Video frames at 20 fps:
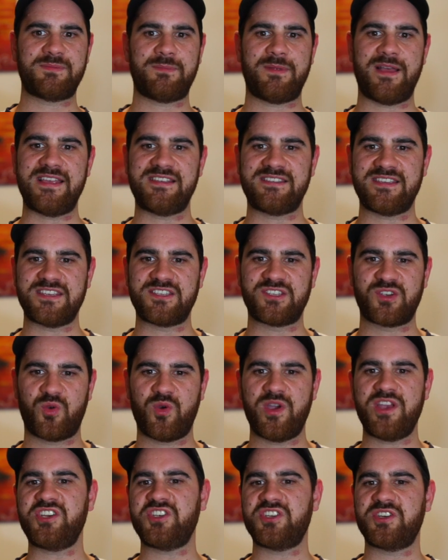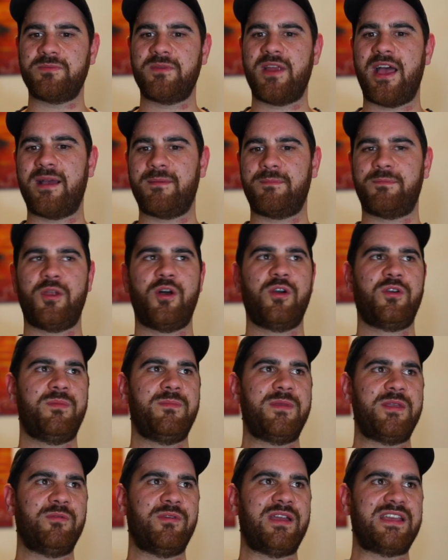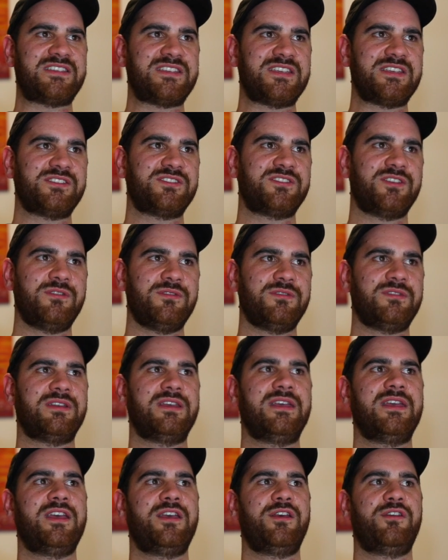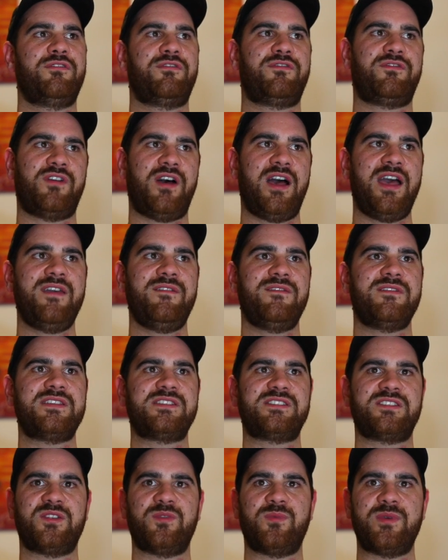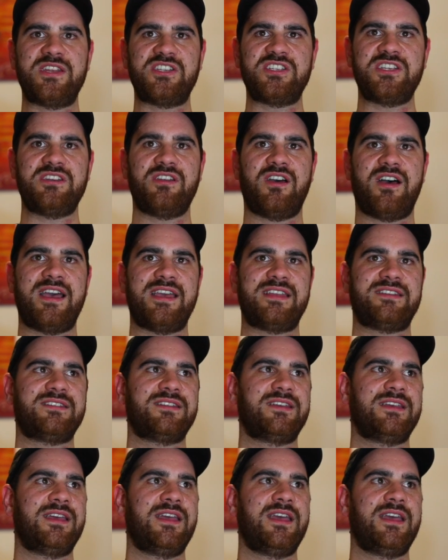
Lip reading: place is Question Mark Block Me Racing Suit. 5 is Luigi Knight.